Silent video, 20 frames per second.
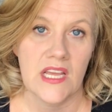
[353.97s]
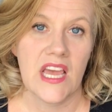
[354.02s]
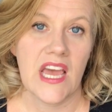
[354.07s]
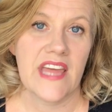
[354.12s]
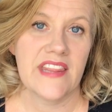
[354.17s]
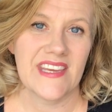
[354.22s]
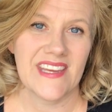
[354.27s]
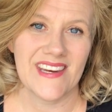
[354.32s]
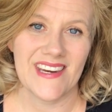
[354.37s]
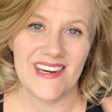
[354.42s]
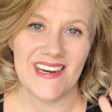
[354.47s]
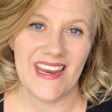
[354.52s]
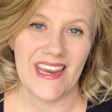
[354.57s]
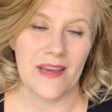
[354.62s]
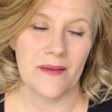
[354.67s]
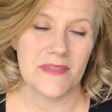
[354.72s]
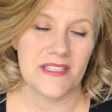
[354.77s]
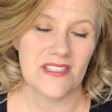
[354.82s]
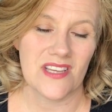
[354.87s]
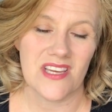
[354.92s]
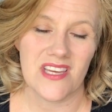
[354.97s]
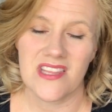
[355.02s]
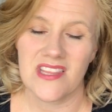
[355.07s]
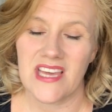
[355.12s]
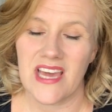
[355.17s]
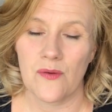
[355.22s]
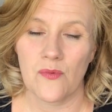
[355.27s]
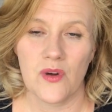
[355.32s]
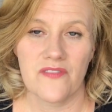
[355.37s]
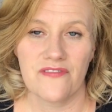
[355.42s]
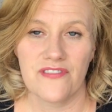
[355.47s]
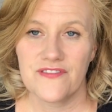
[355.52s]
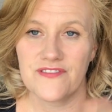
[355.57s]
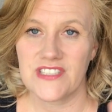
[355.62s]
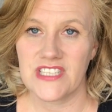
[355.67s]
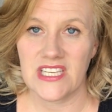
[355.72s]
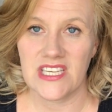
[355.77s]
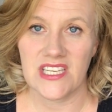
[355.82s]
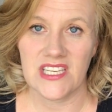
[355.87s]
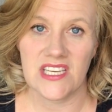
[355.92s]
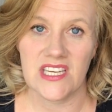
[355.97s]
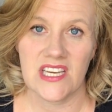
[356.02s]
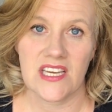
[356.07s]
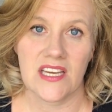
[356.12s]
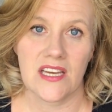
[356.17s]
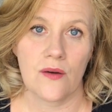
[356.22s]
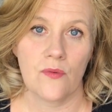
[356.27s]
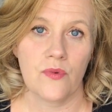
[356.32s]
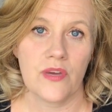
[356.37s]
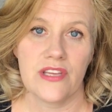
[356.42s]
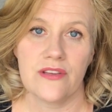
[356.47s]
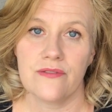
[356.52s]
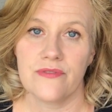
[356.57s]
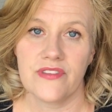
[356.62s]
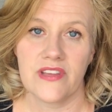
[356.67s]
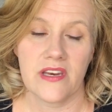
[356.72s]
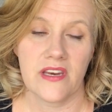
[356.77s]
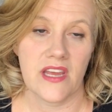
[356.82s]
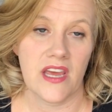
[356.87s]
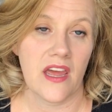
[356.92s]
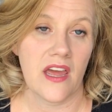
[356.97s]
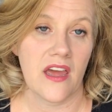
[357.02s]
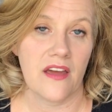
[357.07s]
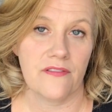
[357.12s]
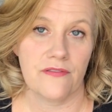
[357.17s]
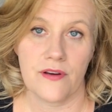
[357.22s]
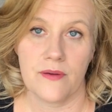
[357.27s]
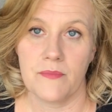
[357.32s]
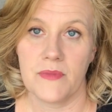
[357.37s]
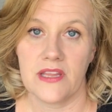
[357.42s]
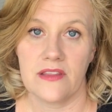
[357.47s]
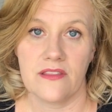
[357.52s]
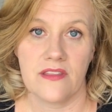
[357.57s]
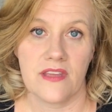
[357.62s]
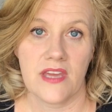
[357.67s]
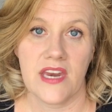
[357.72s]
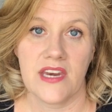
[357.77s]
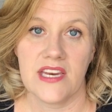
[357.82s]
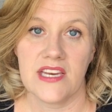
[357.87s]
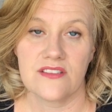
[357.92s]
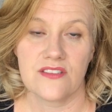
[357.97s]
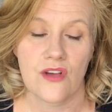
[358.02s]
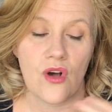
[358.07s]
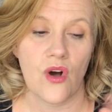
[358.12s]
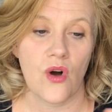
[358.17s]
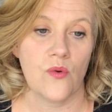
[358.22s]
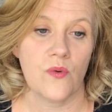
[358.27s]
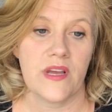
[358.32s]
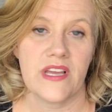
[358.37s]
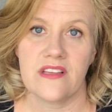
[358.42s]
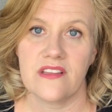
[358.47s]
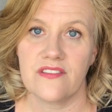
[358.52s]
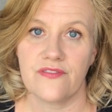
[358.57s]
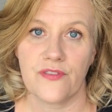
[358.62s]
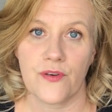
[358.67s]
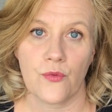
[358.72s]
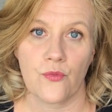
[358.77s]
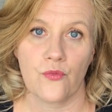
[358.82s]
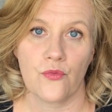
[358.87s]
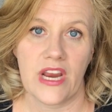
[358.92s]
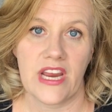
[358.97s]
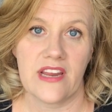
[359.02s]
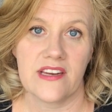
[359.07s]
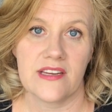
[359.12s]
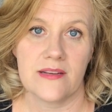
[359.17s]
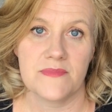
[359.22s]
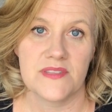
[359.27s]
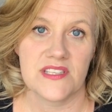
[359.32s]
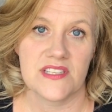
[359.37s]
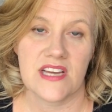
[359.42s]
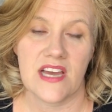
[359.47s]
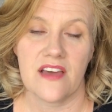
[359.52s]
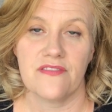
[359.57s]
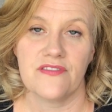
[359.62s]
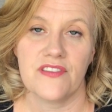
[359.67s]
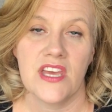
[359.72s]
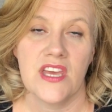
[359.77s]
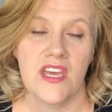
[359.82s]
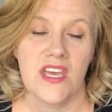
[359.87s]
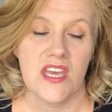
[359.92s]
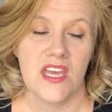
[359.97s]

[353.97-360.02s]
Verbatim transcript: And then Amazon, that 150, we use it every month, and it's always for random stuff